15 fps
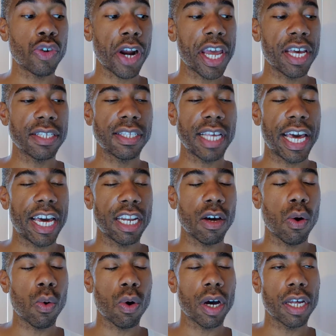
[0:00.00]
Drea
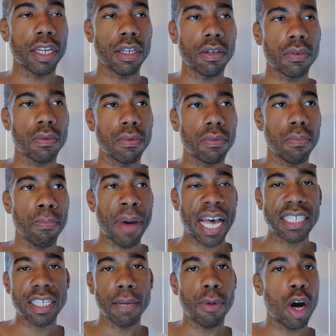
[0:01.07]
said on
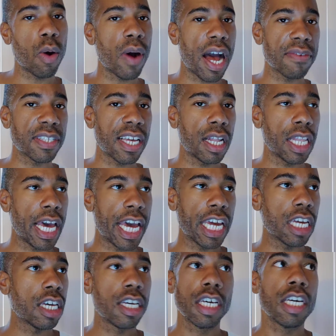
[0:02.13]
Basketball Wives
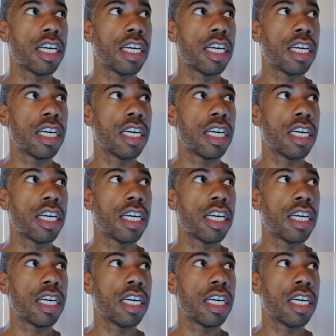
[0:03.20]
LA,